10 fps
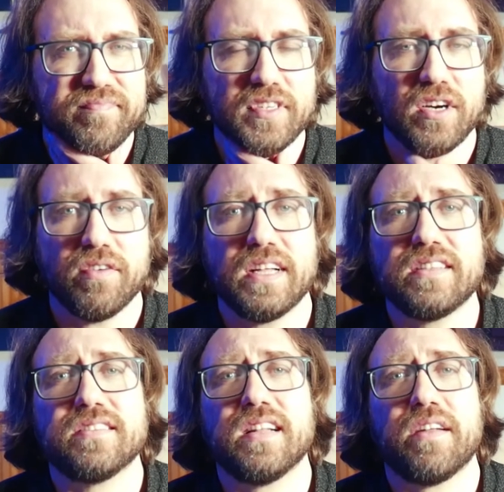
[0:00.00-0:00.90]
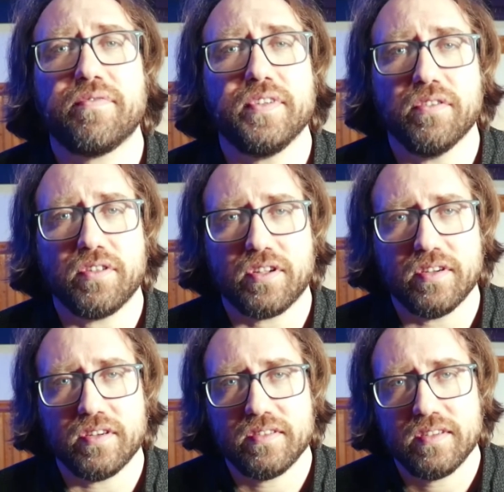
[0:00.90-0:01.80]
No, that does not feel
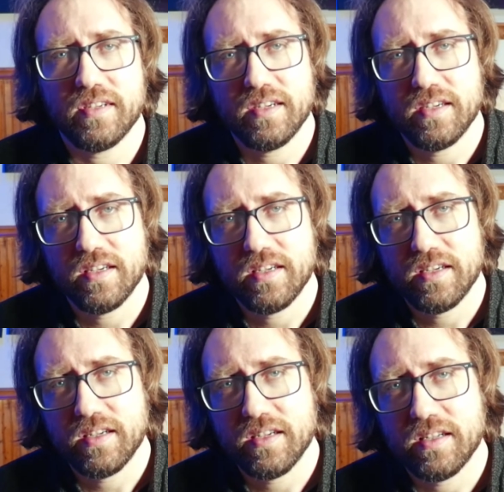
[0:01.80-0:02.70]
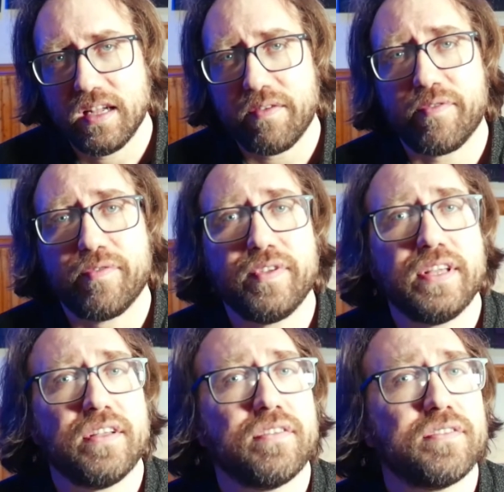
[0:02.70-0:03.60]
good. That
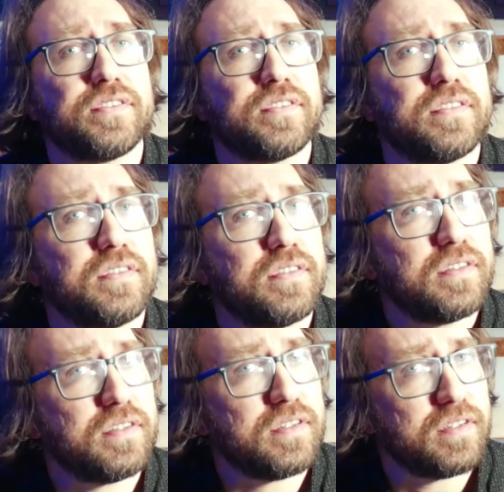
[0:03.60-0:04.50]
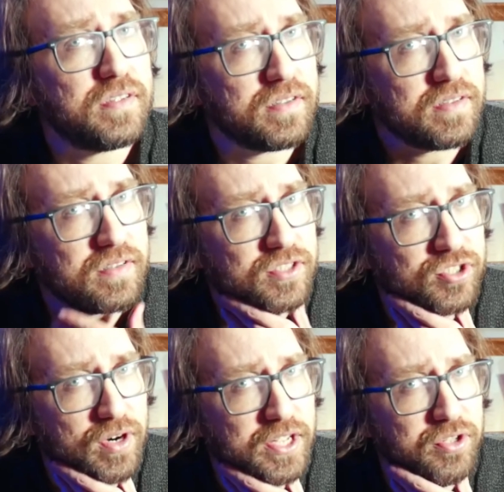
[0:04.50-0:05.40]
feels
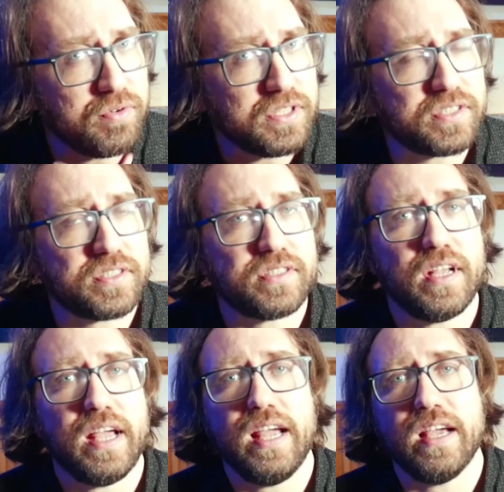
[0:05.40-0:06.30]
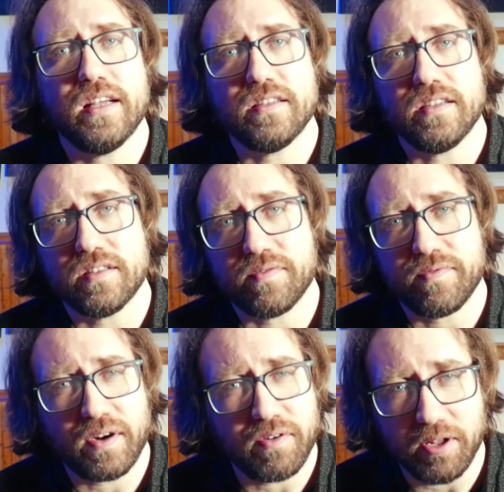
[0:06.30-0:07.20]
strenuous and it's
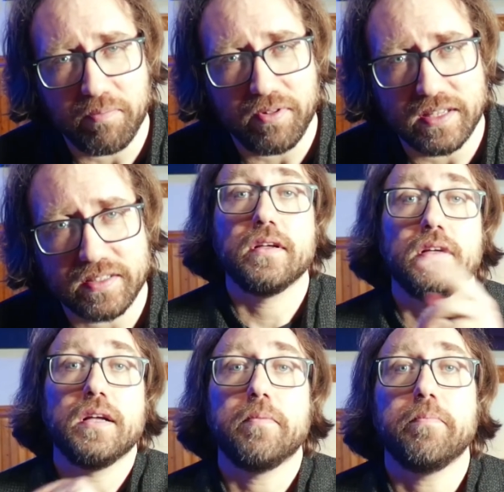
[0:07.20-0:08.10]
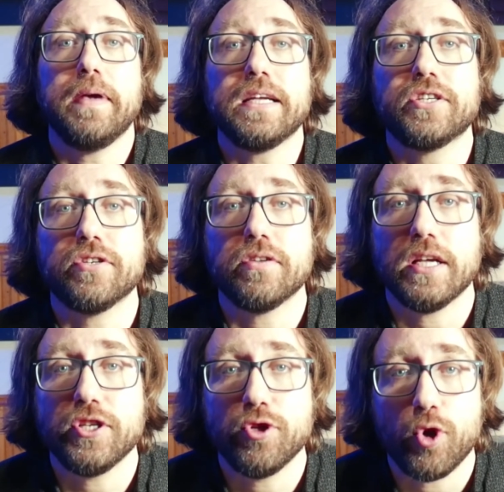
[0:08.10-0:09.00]
very unpleasant. Make sure
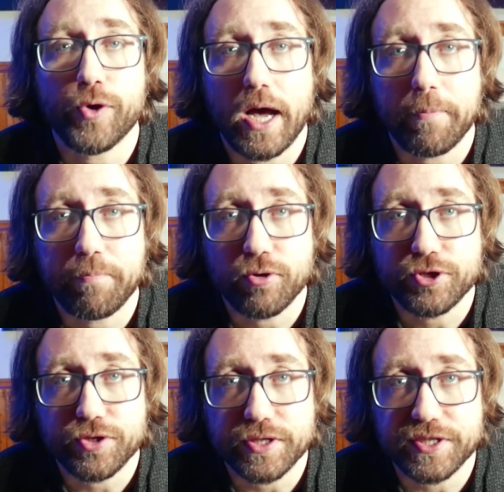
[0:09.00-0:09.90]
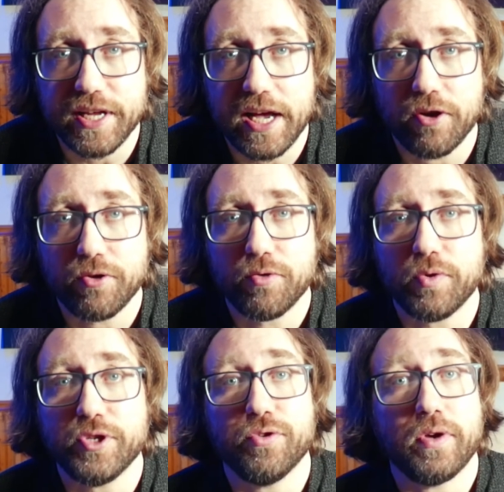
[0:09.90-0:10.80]
that you do not push the sound
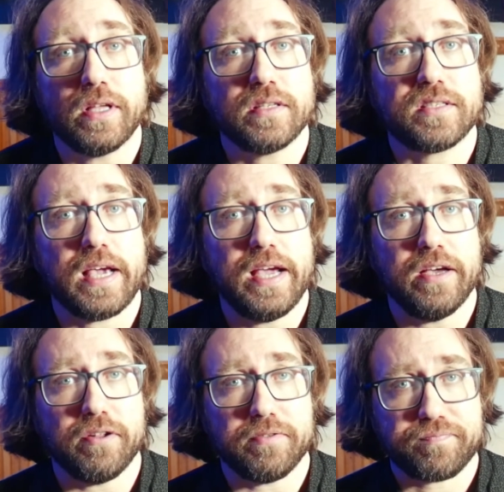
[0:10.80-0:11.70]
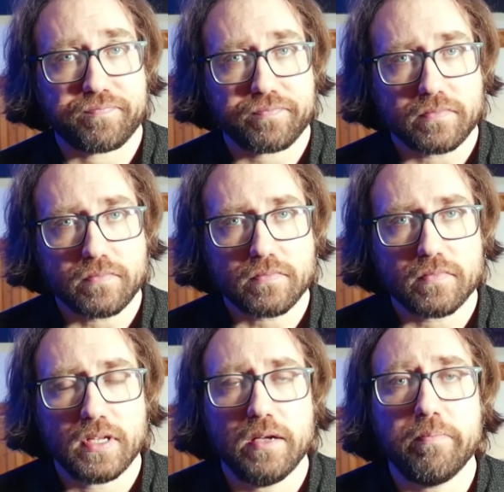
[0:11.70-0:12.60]
when doing the scale.
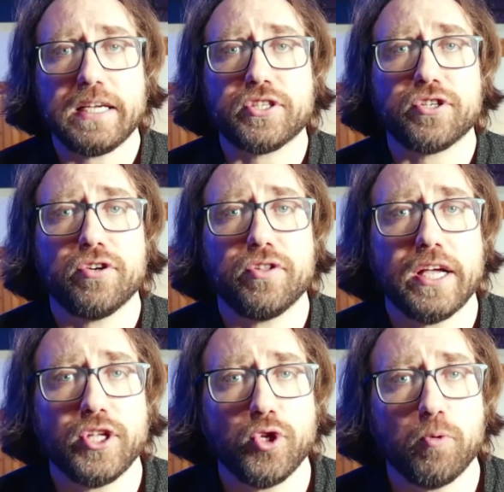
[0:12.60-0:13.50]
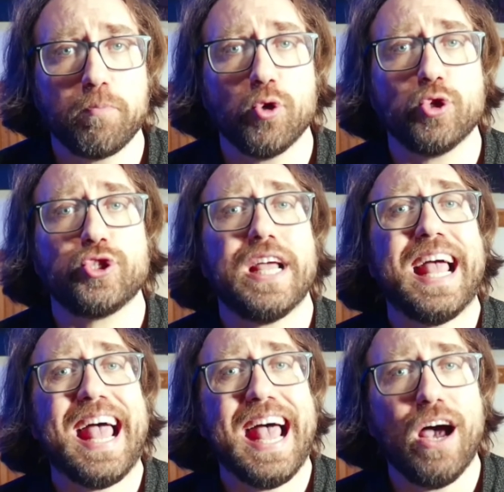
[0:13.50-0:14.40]
Make sure that you push
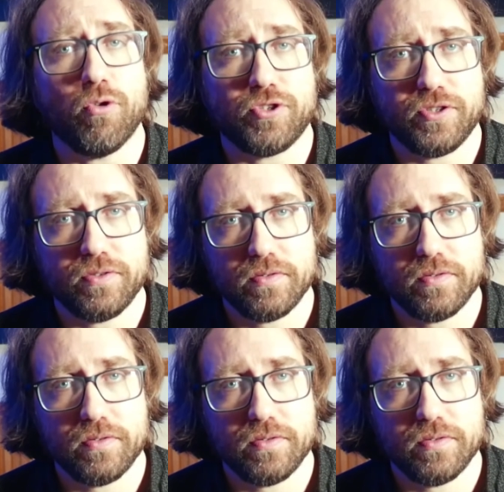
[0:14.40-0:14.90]
out.